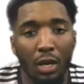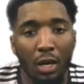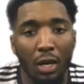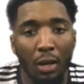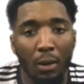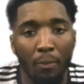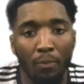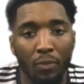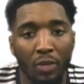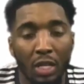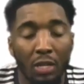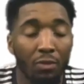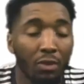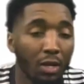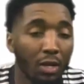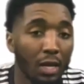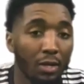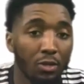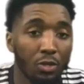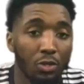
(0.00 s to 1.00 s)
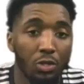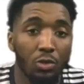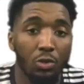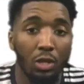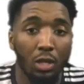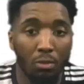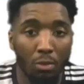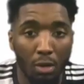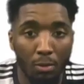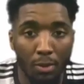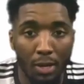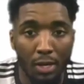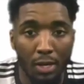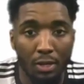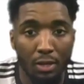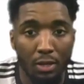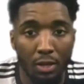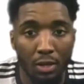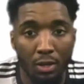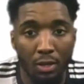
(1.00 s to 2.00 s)
Um, even got to shooting in my
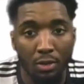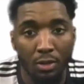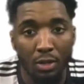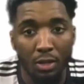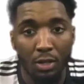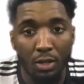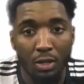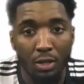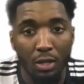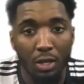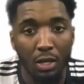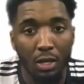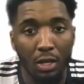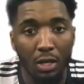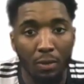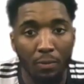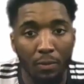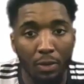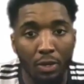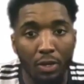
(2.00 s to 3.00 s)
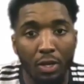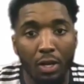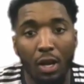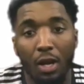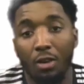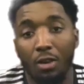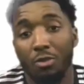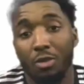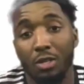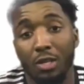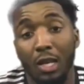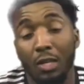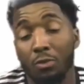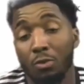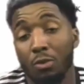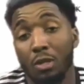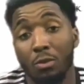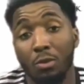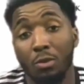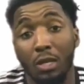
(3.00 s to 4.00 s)
backyard um, on concrete.
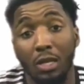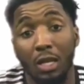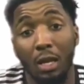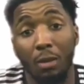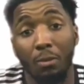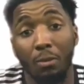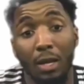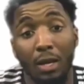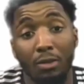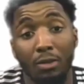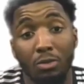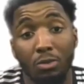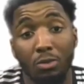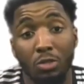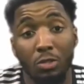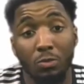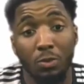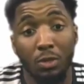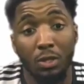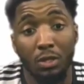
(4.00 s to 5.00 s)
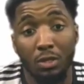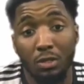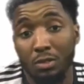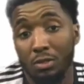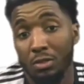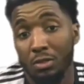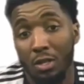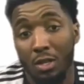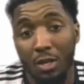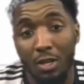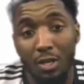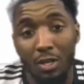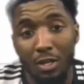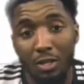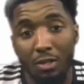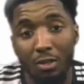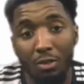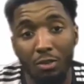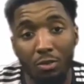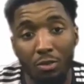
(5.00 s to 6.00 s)
That's really what it came down to. Just because
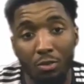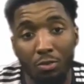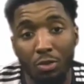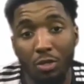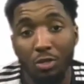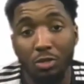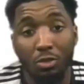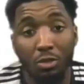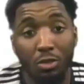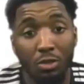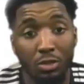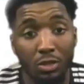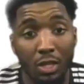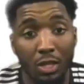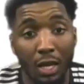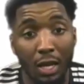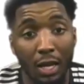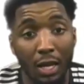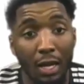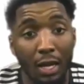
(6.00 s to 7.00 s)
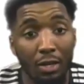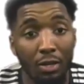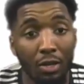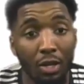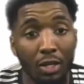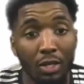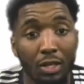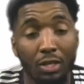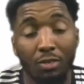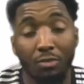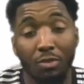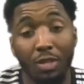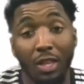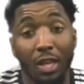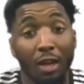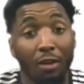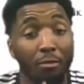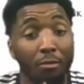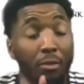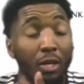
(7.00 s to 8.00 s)
you know the resources that I had, I didn't
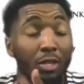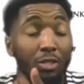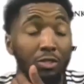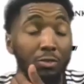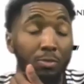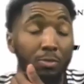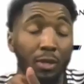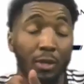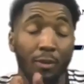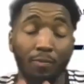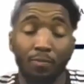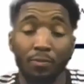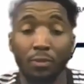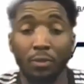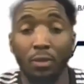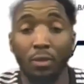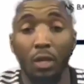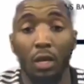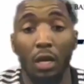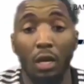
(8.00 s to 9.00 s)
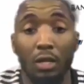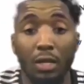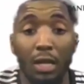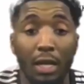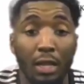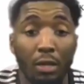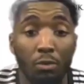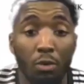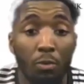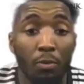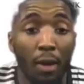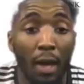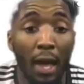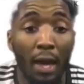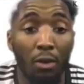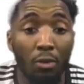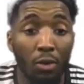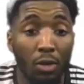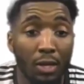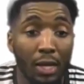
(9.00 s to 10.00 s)
really have much. But uh, now that we're
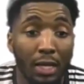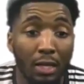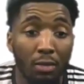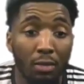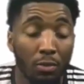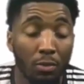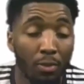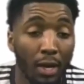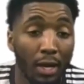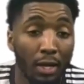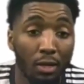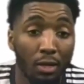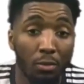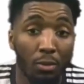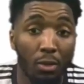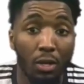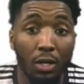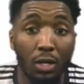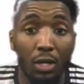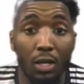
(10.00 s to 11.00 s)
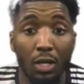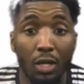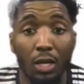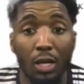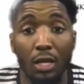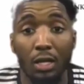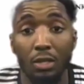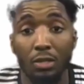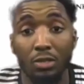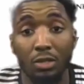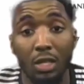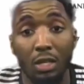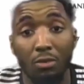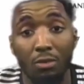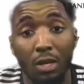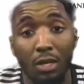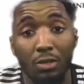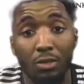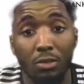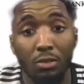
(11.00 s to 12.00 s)
back, we're glad to be back in market and kind of
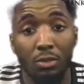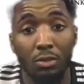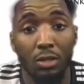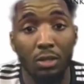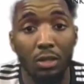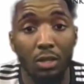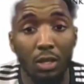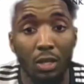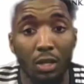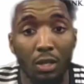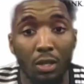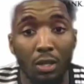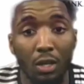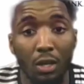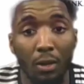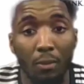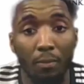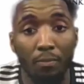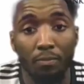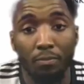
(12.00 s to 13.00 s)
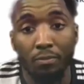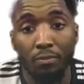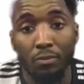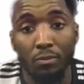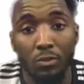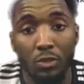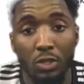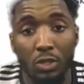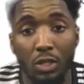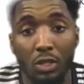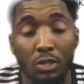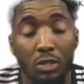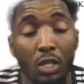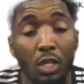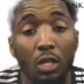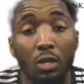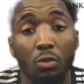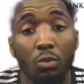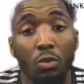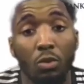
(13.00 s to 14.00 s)
just get right to it and um, just
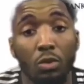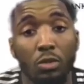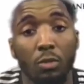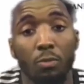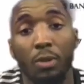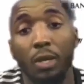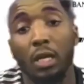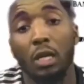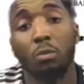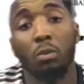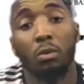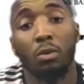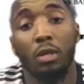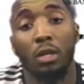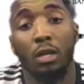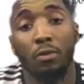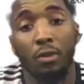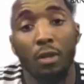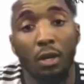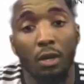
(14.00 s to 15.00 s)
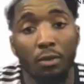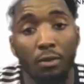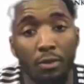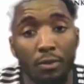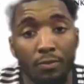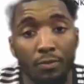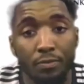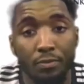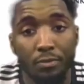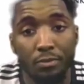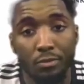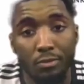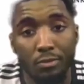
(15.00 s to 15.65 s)
continue to, to pick up where we left off.